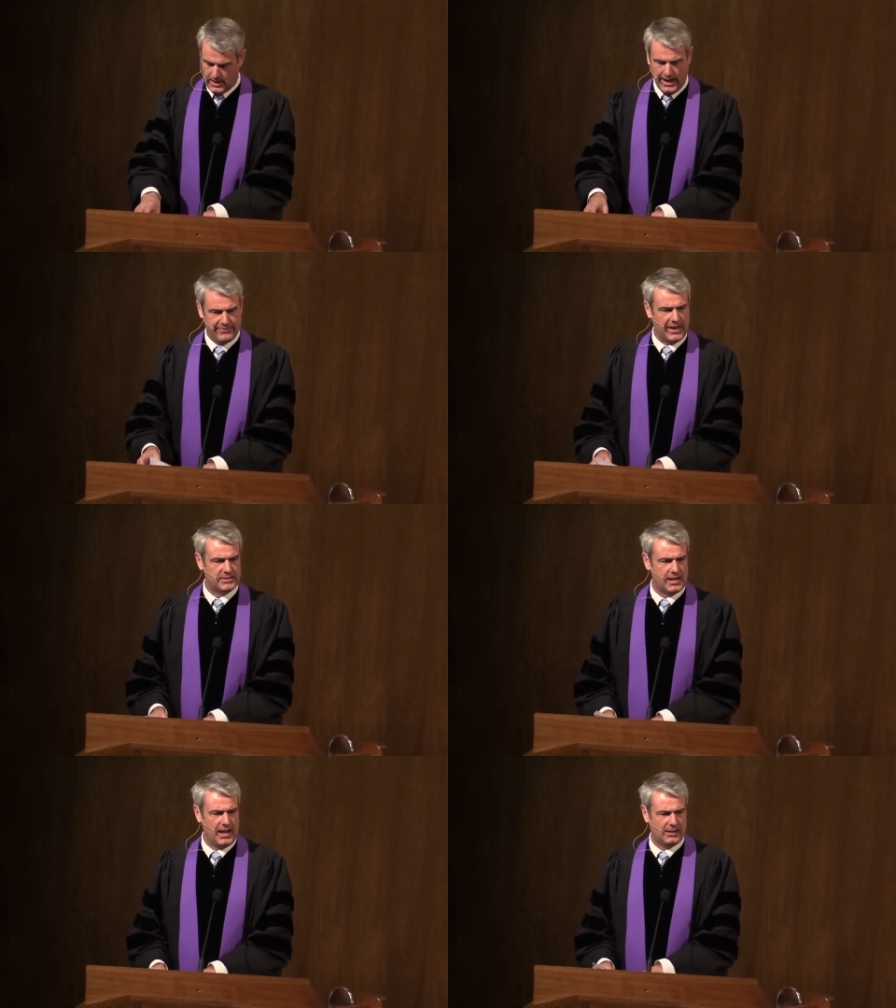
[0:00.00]
and they
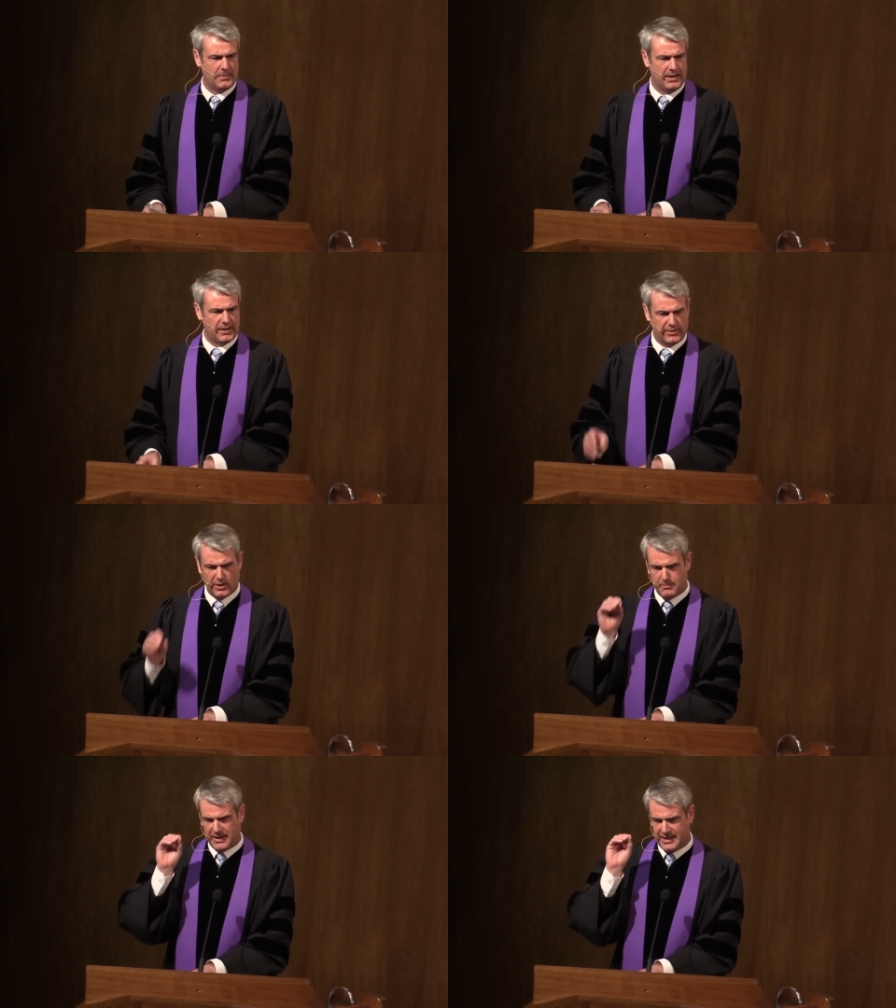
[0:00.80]
tell me that they're
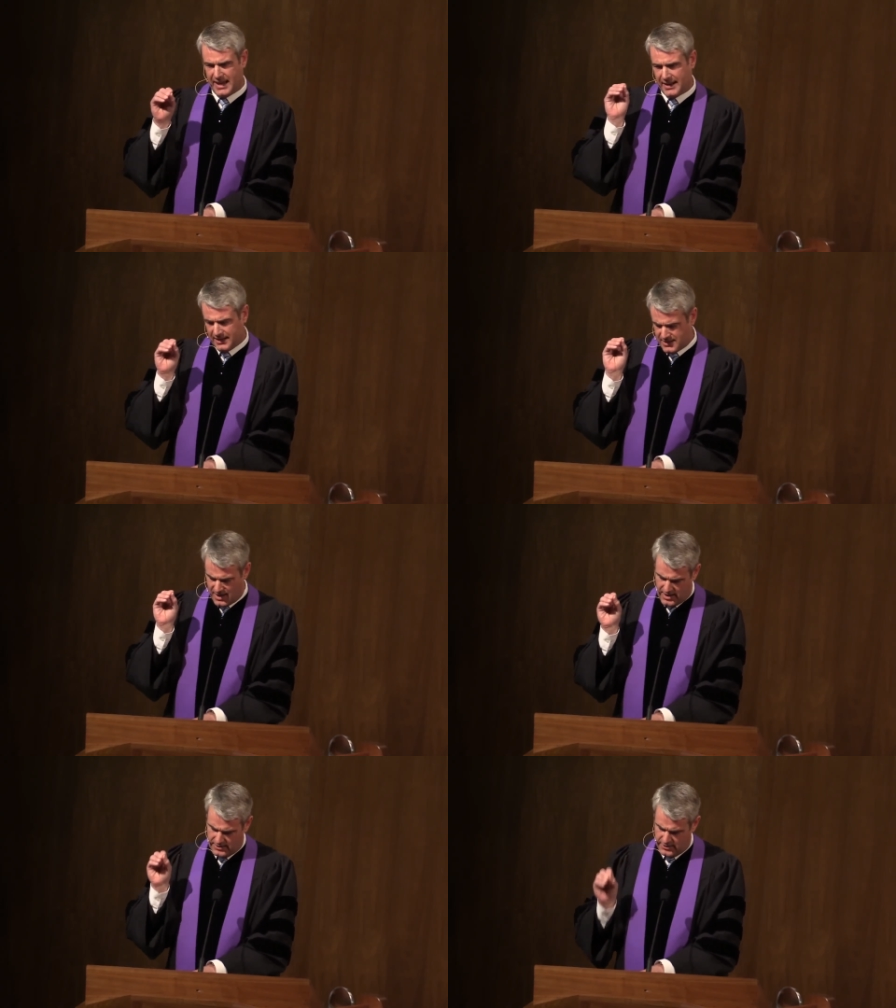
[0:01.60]
beginning to
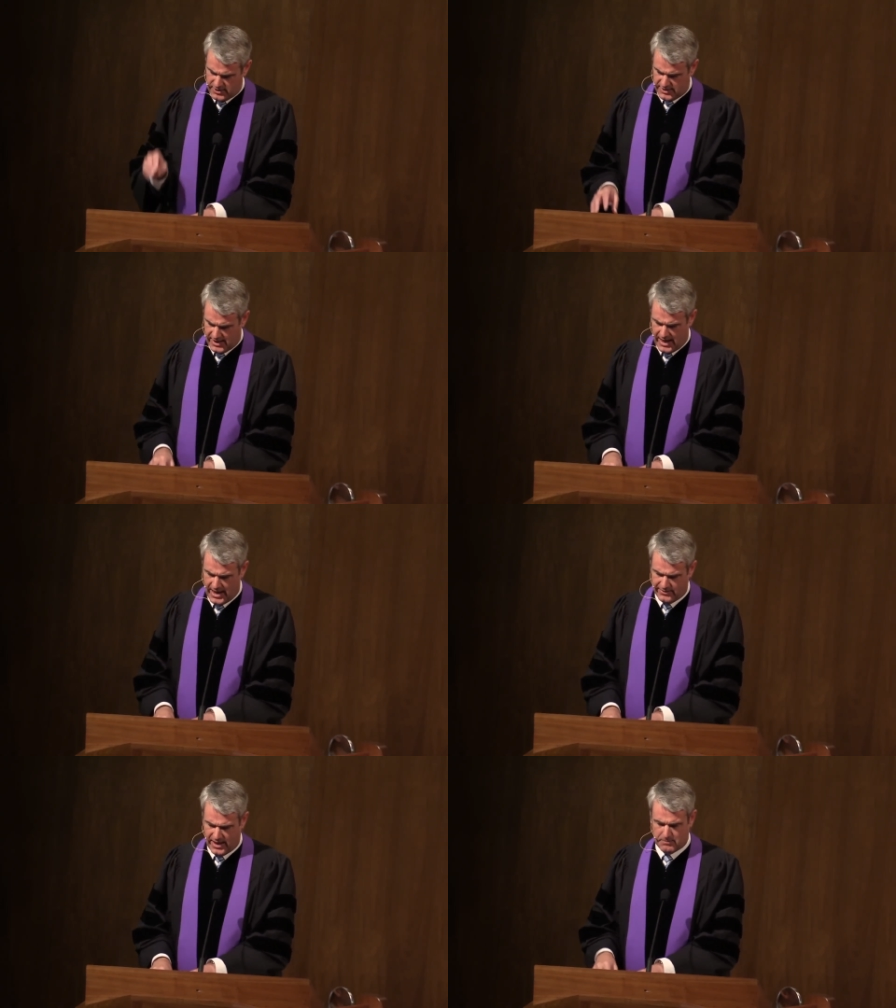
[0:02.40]

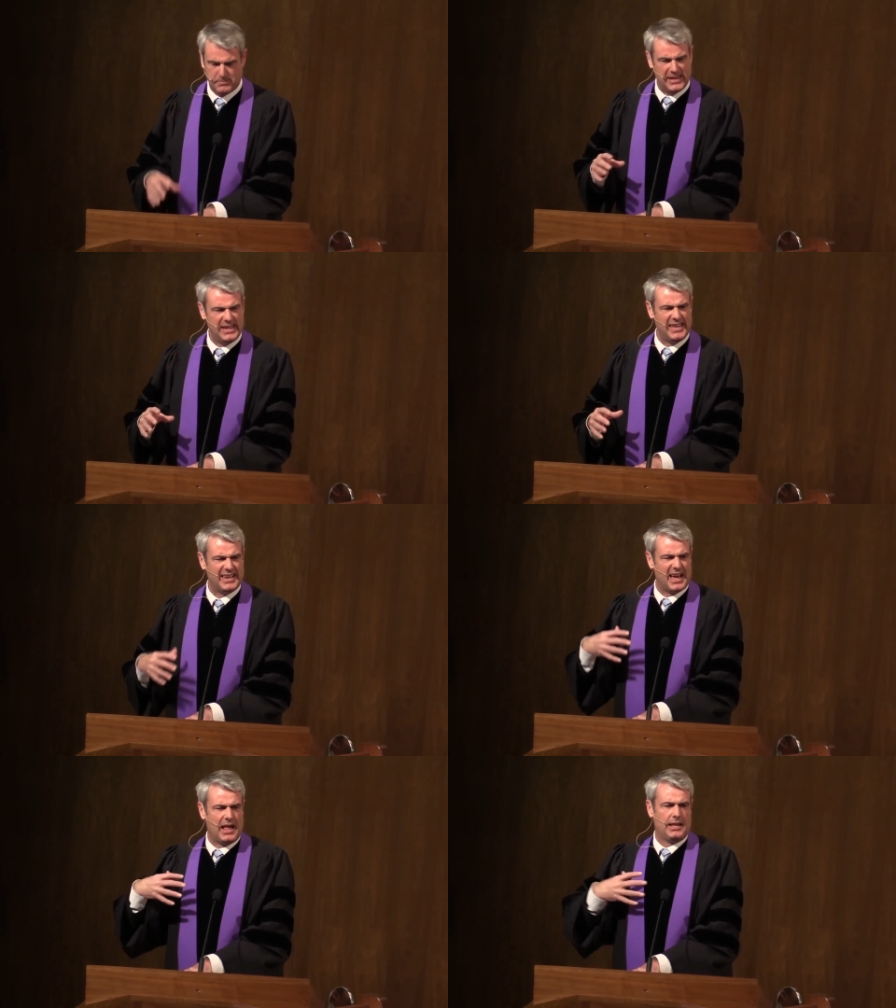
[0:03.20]
understand that being
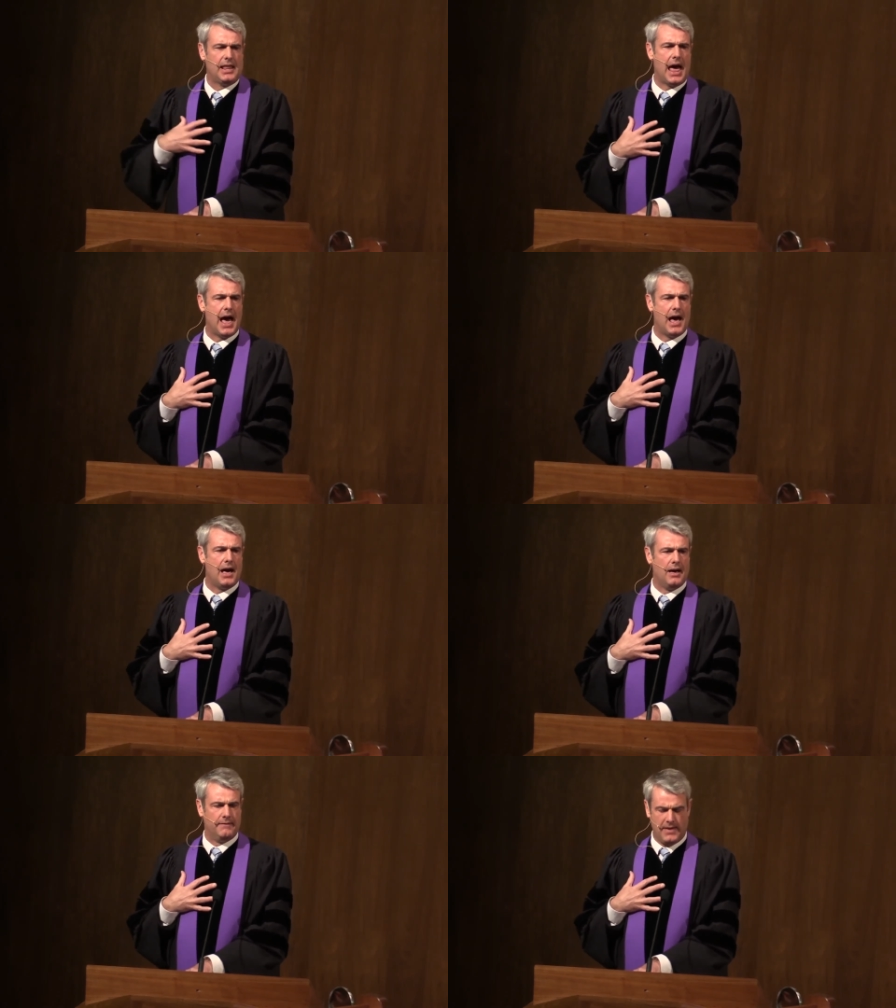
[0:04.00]

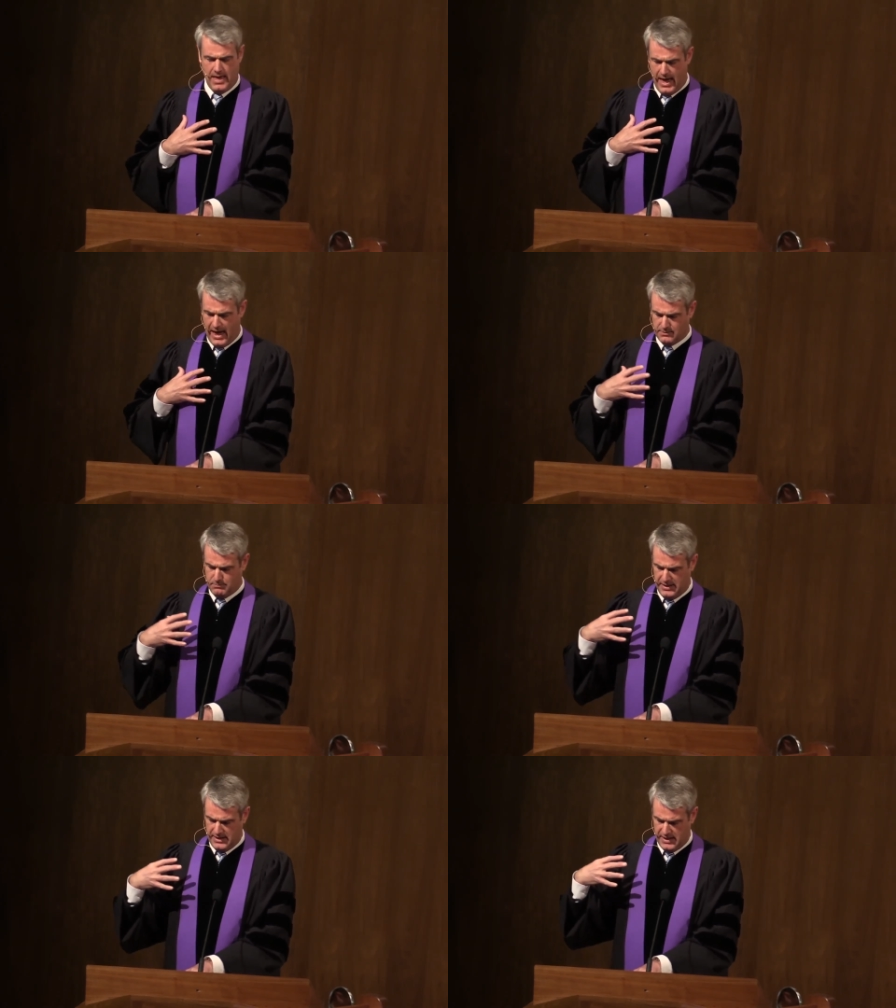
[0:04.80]
alive and
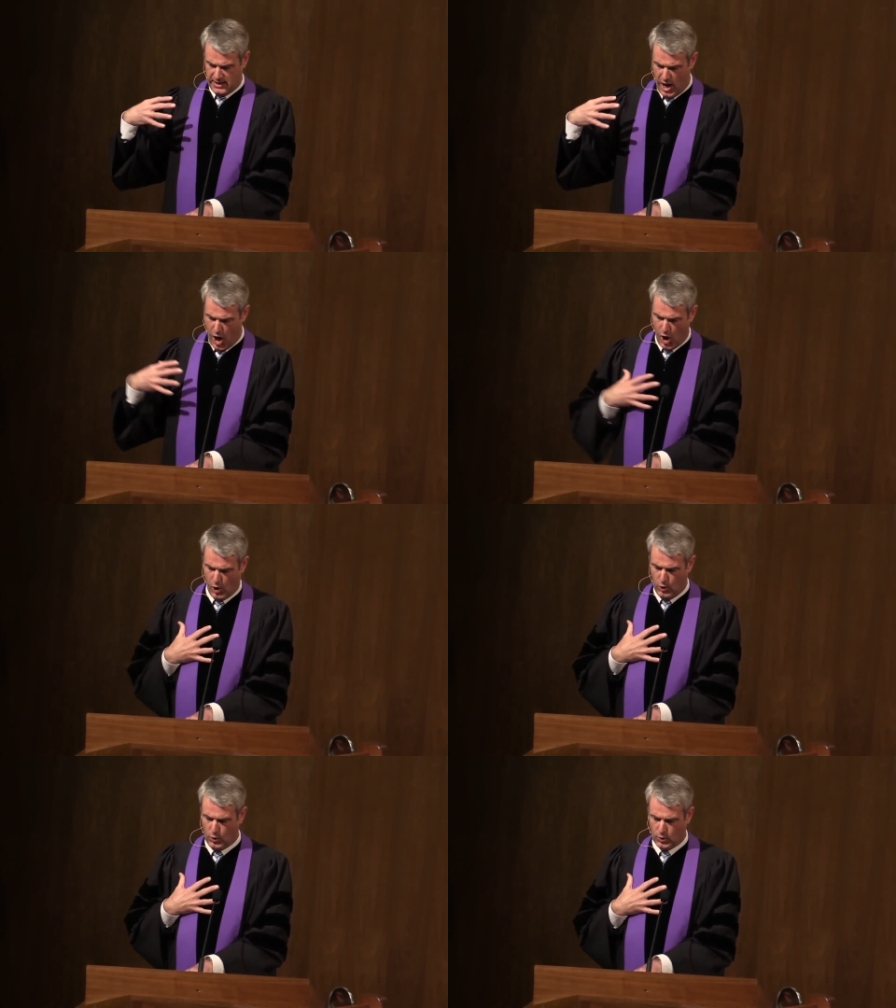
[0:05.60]
being
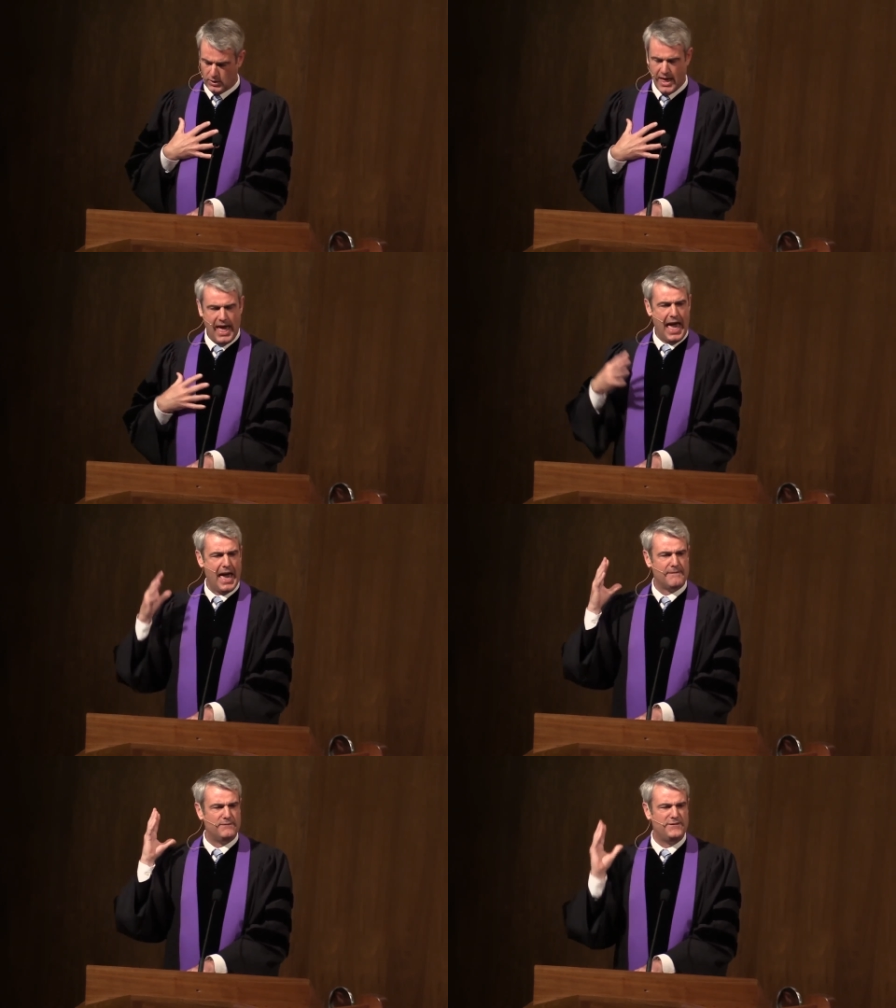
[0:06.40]
whole
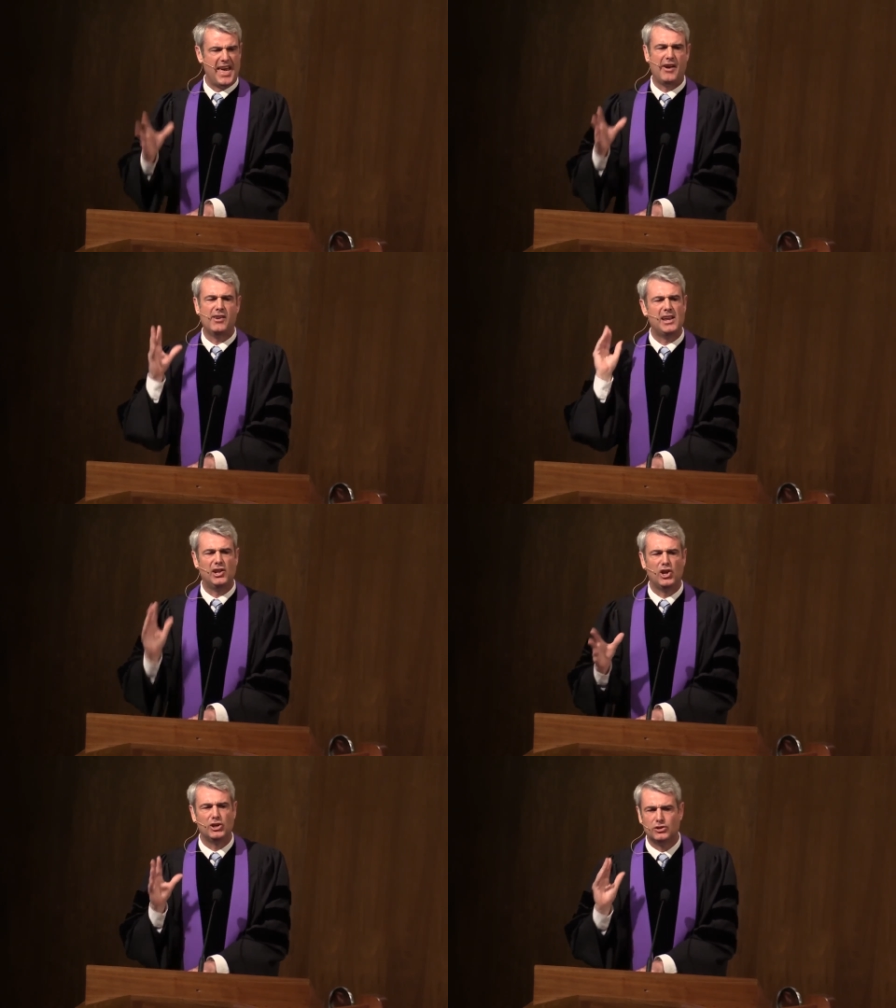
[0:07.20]
have very
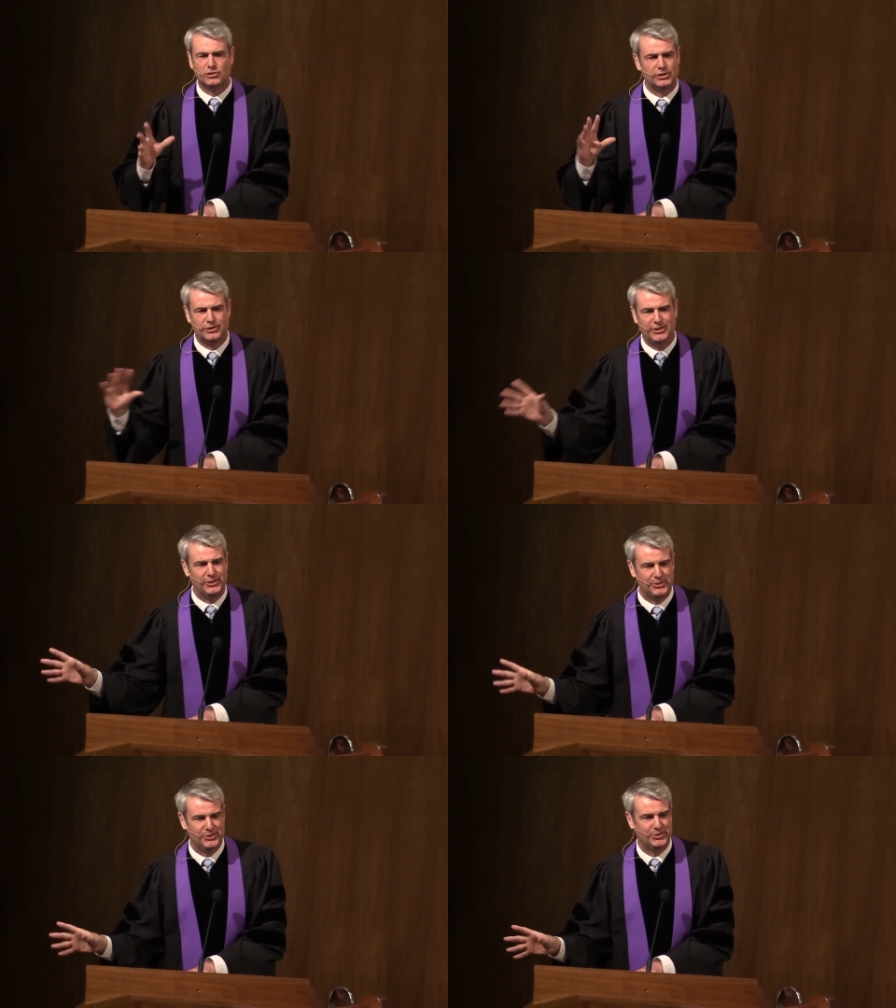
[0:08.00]
little to
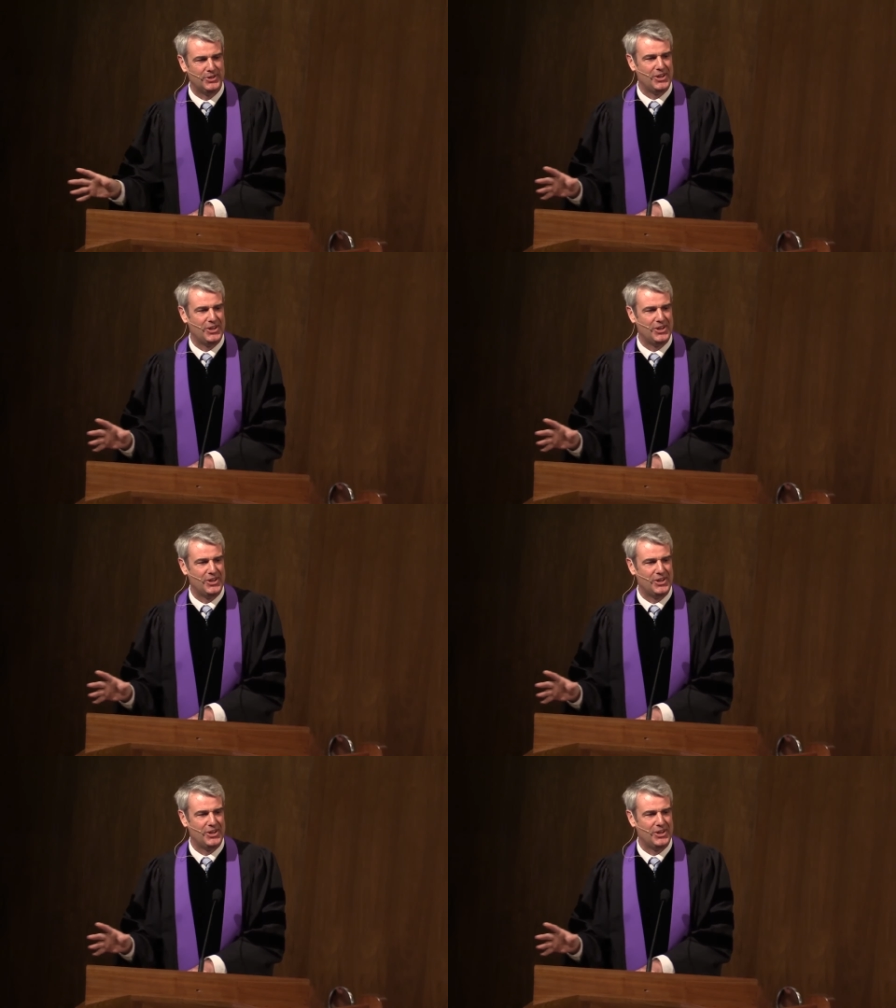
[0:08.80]
do